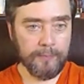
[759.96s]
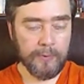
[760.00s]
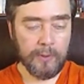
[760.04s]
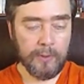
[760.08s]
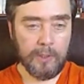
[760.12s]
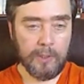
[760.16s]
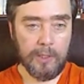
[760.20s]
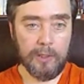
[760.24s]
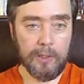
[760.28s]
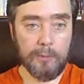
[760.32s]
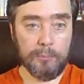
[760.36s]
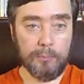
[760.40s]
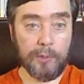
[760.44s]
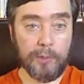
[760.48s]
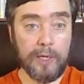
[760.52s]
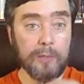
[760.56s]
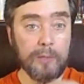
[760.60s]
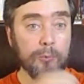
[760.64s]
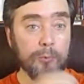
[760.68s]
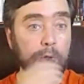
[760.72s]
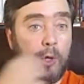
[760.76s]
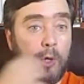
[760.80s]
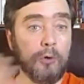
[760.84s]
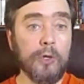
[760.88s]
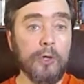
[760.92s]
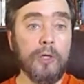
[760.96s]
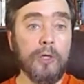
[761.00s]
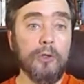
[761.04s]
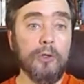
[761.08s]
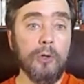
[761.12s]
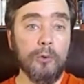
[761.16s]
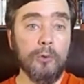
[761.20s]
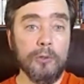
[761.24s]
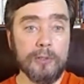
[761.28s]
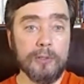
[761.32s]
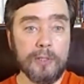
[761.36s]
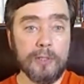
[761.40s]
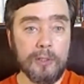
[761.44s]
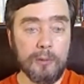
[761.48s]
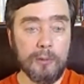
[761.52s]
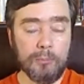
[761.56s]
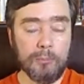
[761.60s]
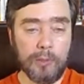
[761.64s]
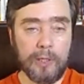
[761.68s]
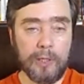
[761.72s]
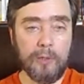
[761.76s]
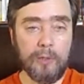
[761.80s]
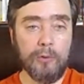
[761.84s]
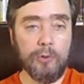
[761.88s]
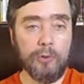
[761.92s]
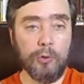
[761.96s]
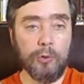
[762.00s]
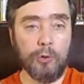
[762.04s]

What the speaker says: In the brain, we already know this. In the brain,